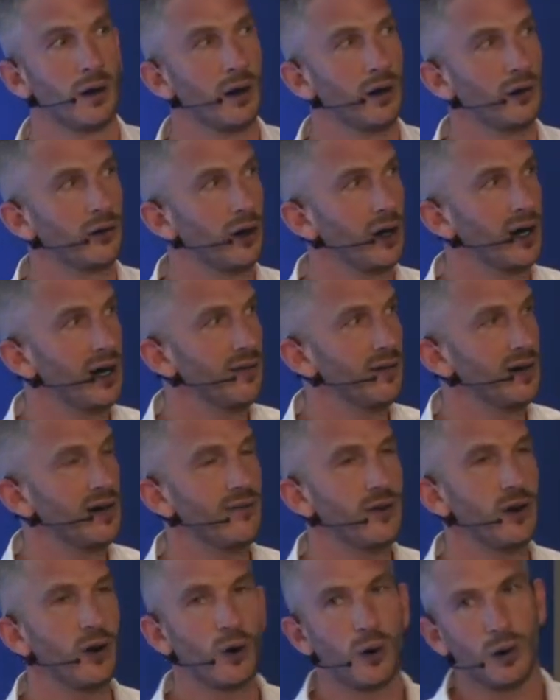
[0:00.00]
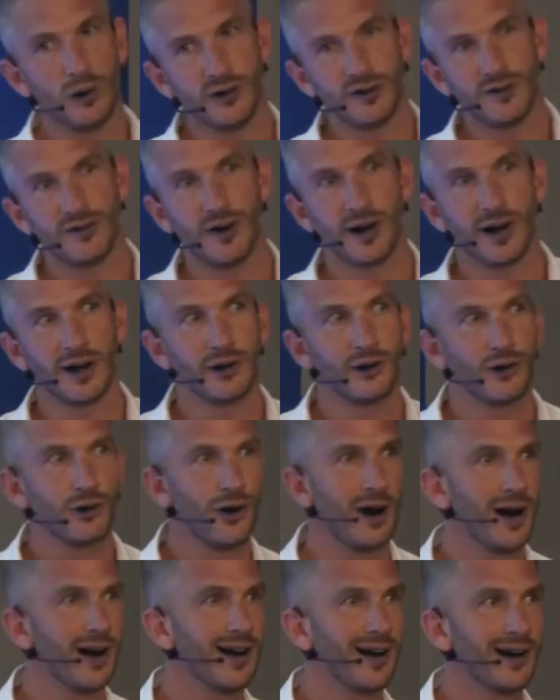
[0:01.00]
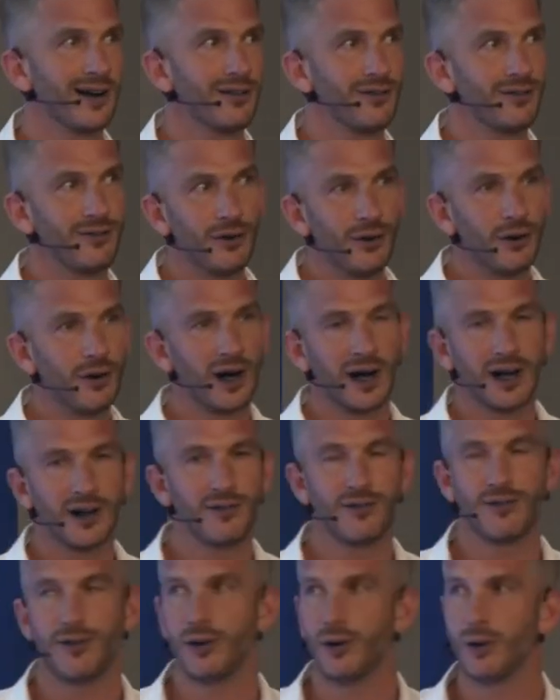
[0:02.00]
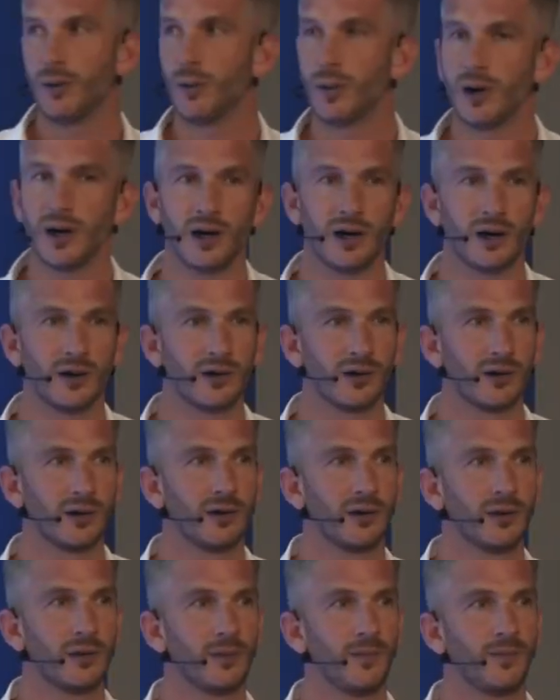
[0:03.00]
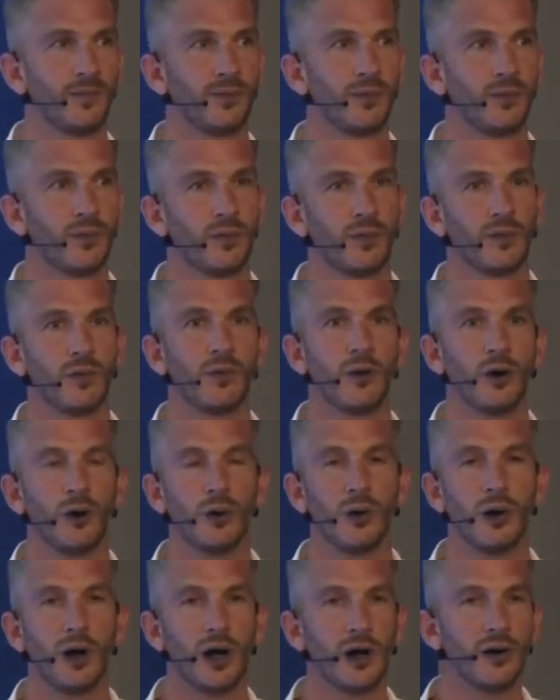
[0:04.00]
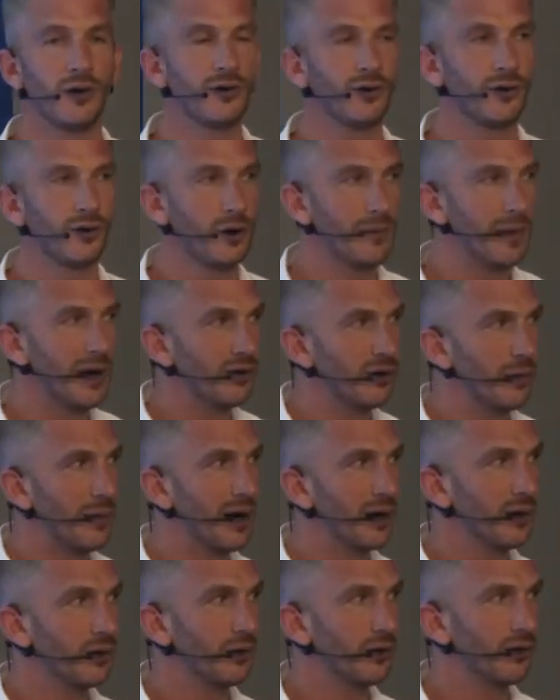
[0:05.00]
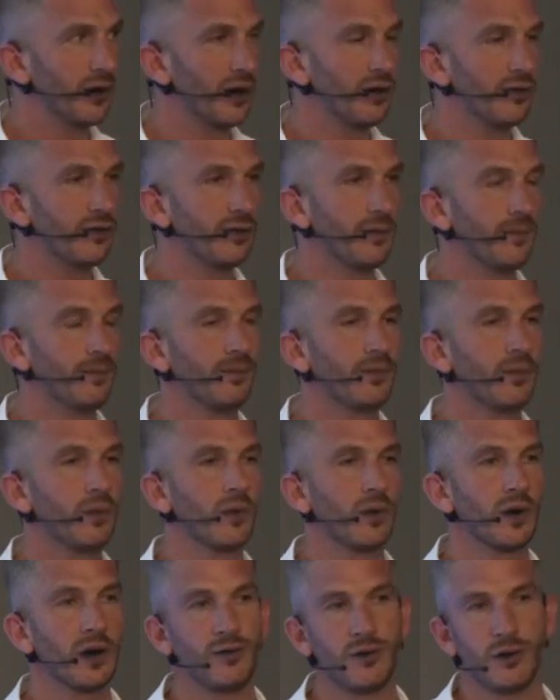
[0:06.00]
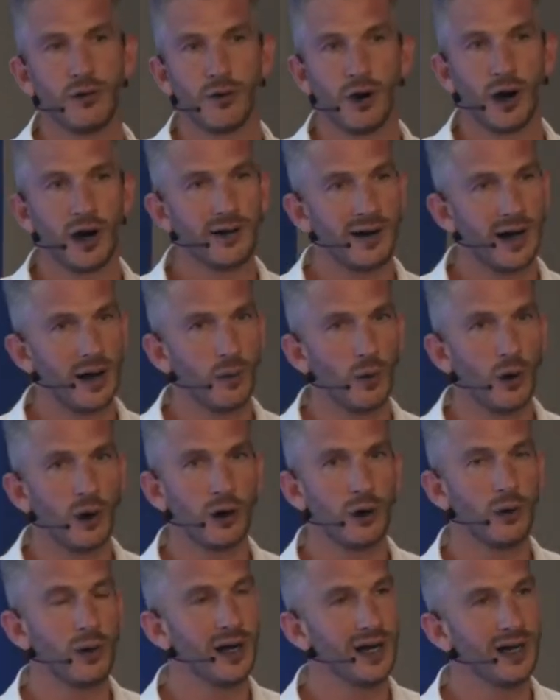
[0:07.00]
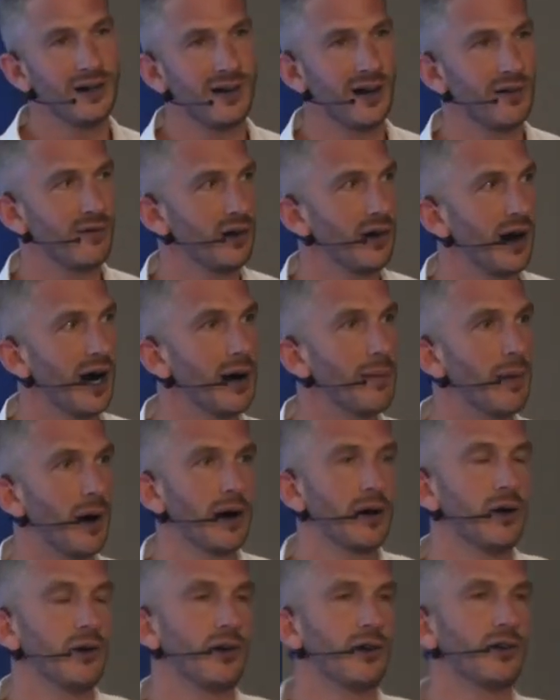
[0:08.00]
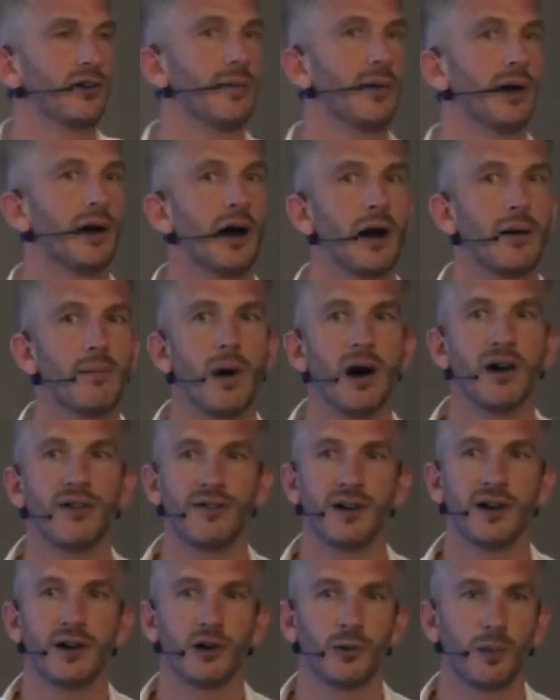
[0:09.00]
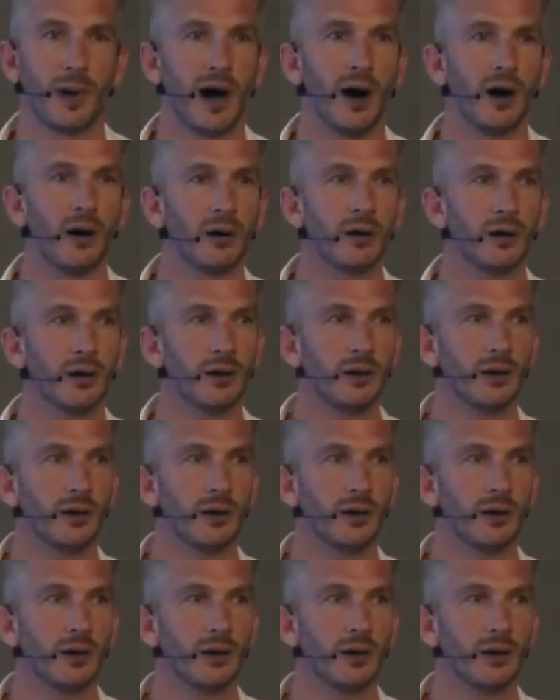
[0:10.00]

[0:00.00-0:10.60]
So even if you quantify it and track it for a few weeks, you will learn so much about yourself. If you write down what you eat every day by using something like MyFitnessPal